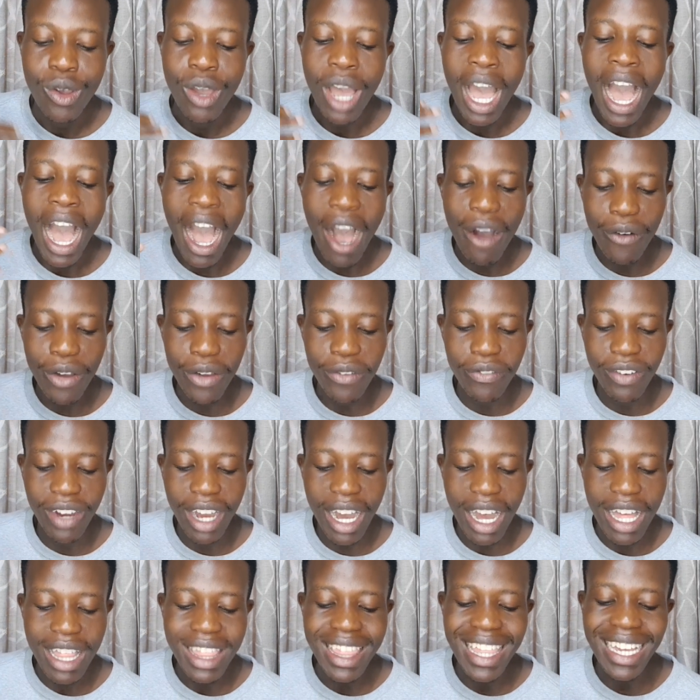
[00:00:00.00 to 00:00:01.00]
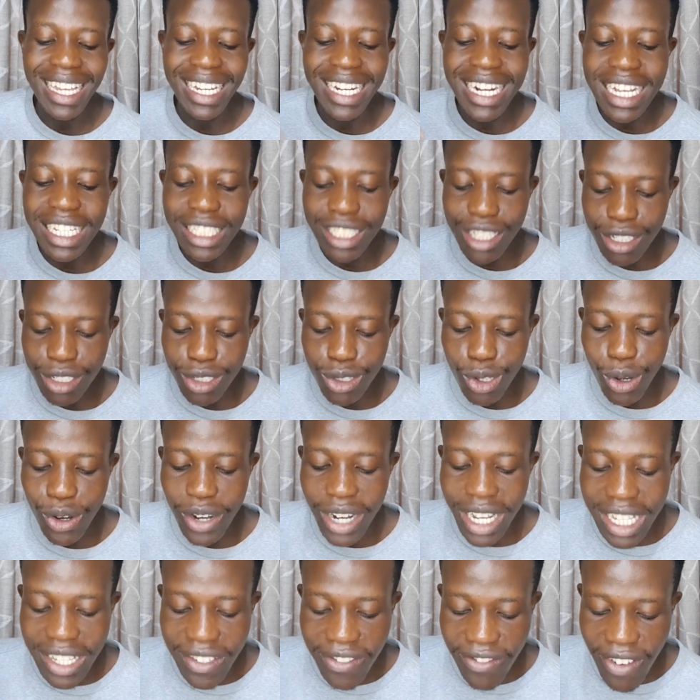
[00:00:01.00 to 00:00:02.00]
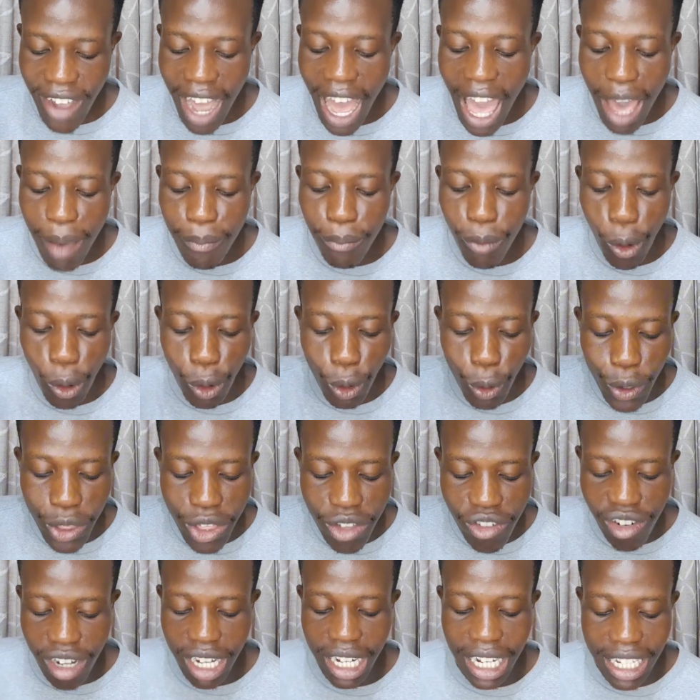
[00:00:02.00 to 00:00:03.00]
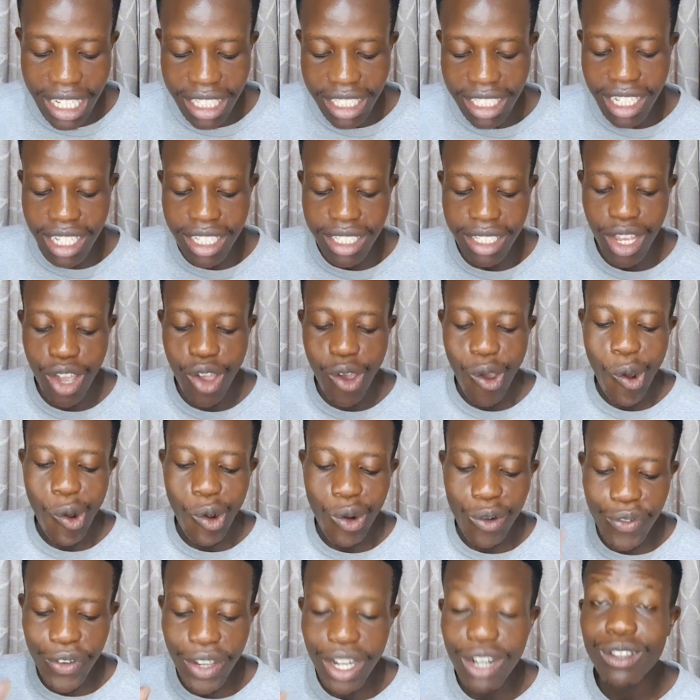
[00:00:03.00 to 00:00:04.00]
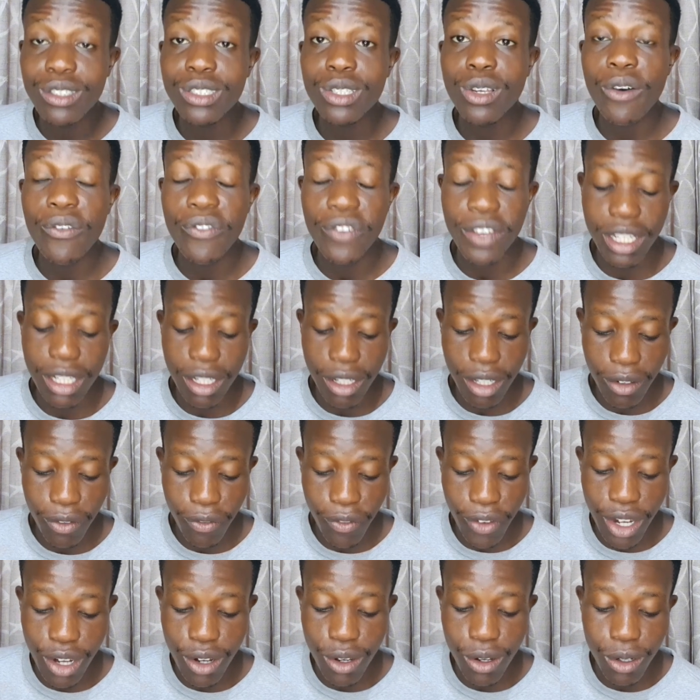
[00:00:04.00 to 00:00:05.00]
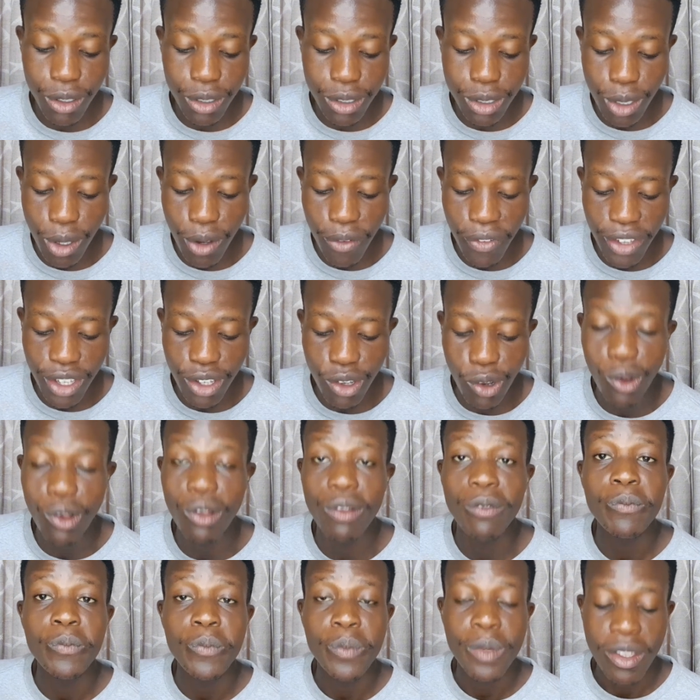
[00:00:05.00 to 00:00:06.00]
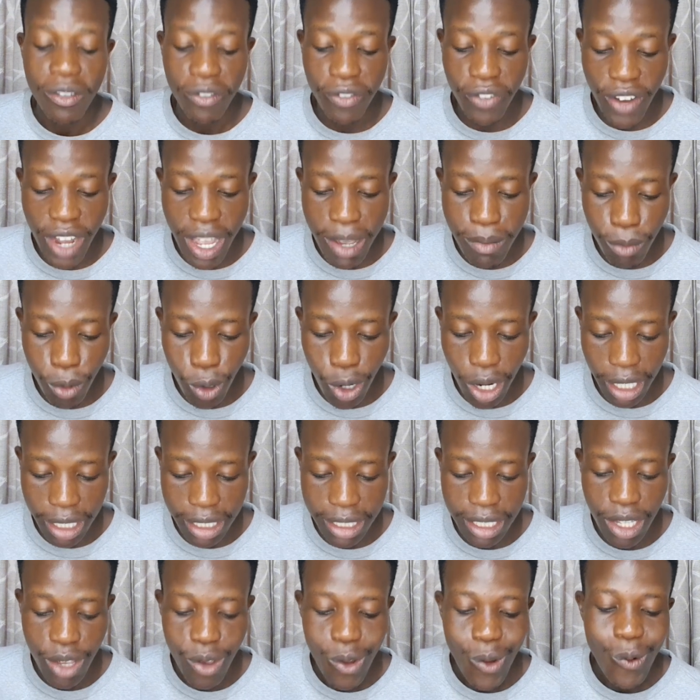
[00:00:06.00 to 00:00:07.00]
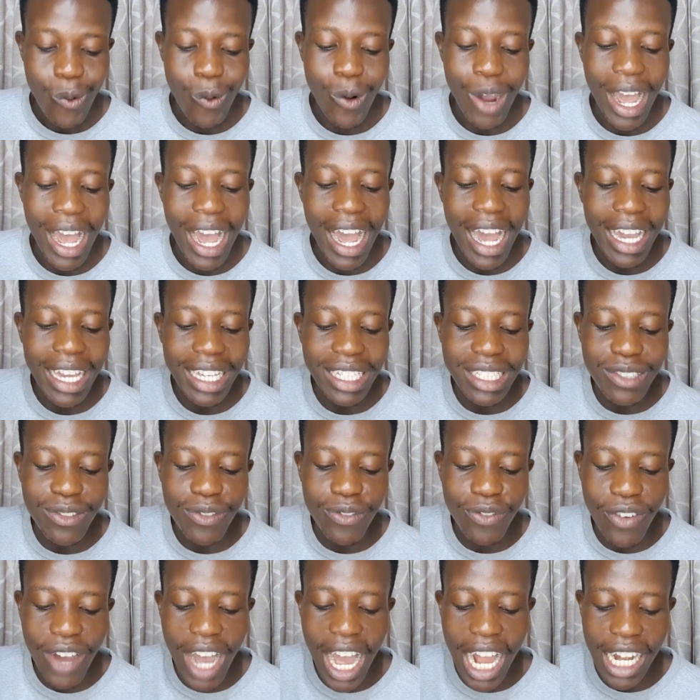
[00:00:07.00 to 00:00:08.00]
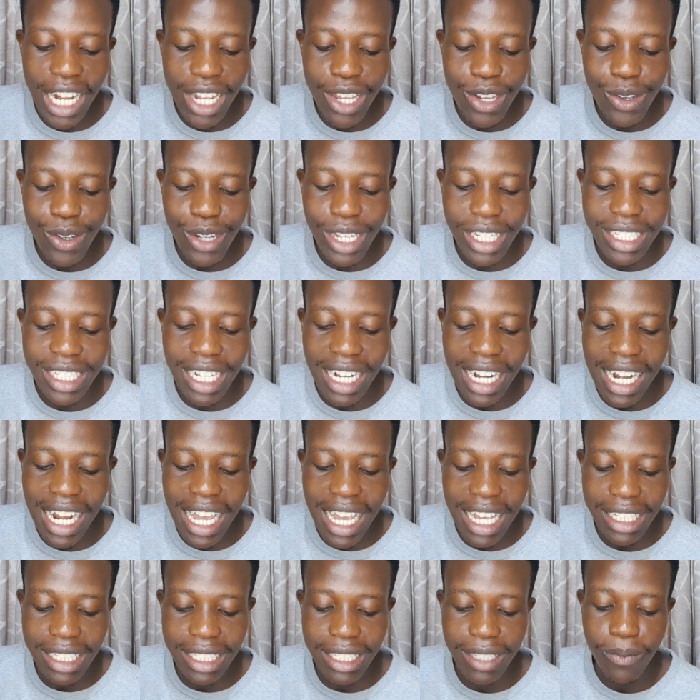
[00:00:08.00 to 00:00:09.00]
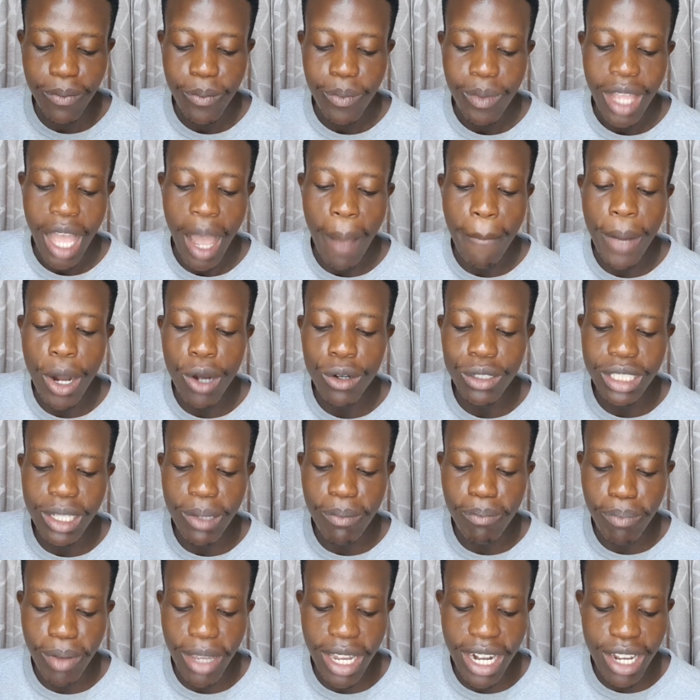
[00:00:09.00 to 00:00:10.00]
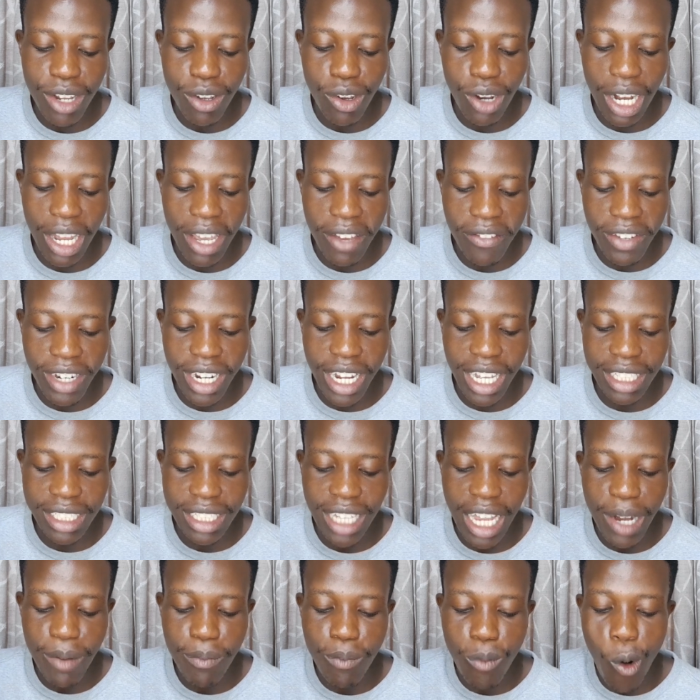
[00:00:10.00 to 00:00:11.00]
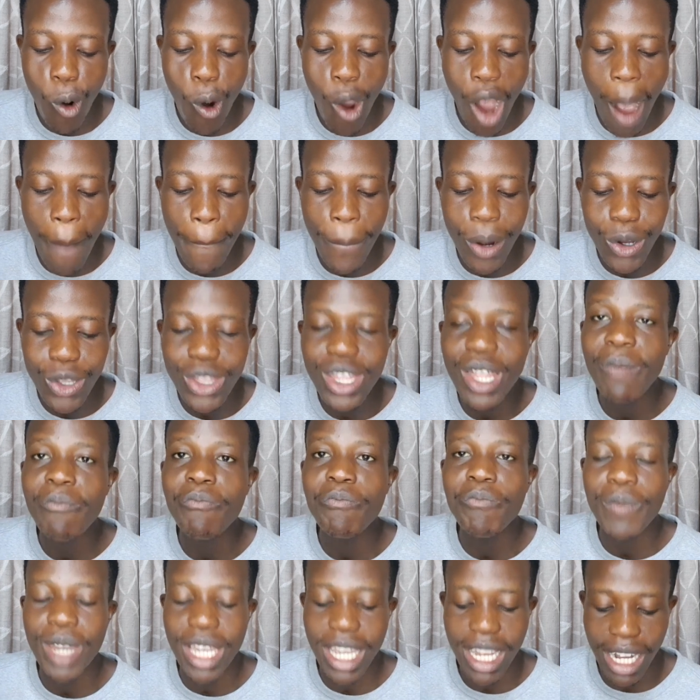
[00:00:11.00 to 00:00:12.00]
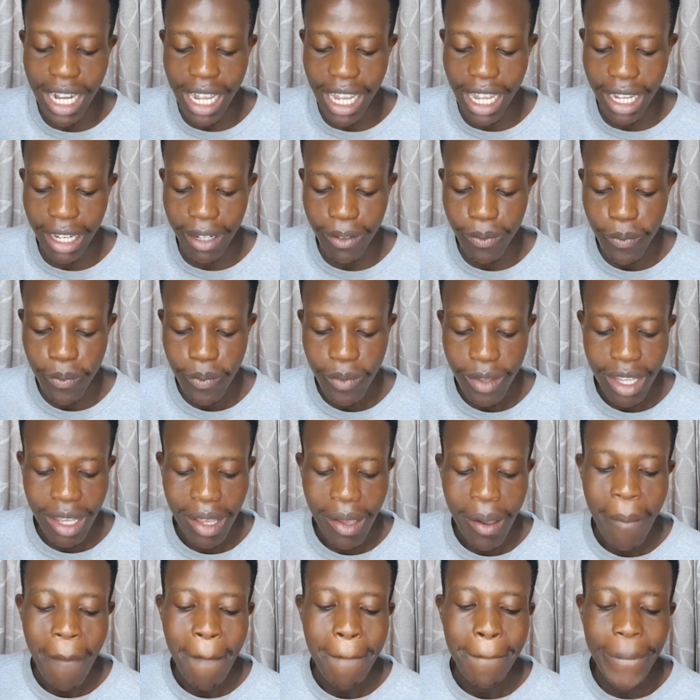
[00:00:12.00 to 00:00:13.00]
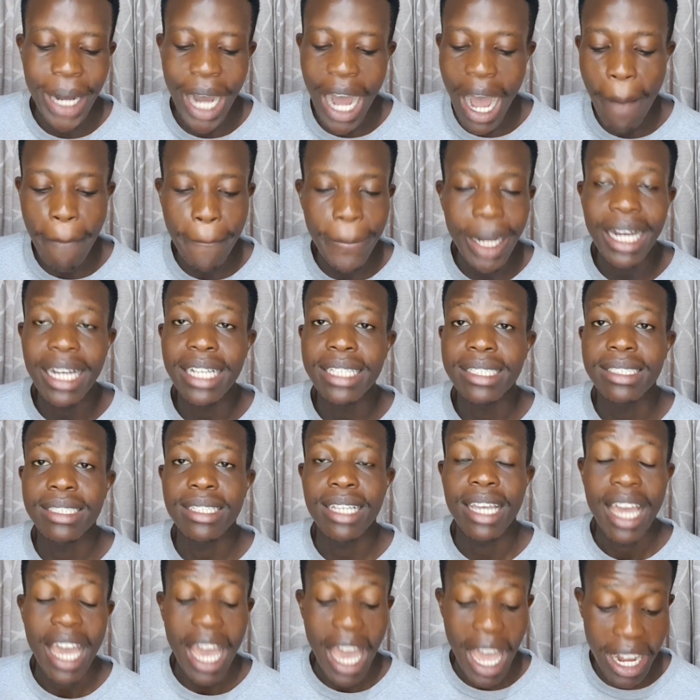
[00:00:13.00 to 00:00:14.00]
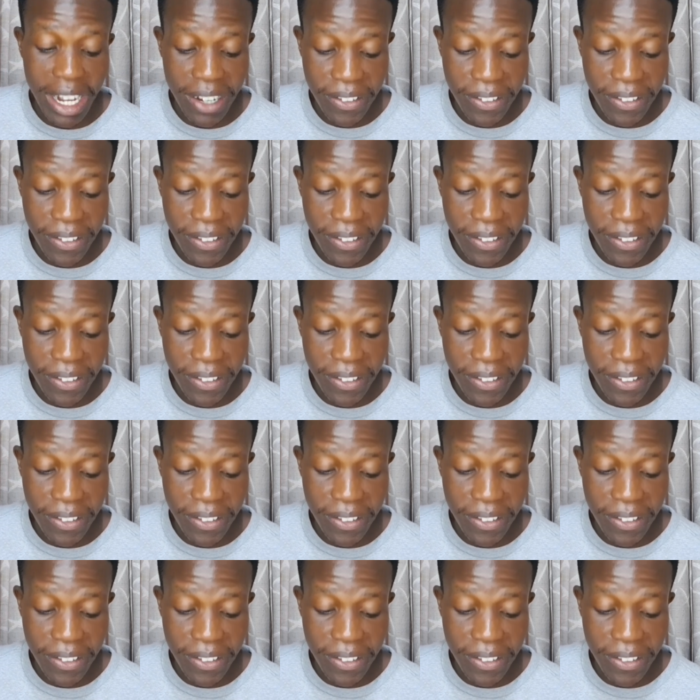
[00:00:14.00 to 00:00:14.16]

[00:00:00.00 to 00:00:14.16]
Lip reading: However, the creation story is viable with religious or philosophical frameworks, where its value is less about empirical evidence and more about the meaning, purpose, and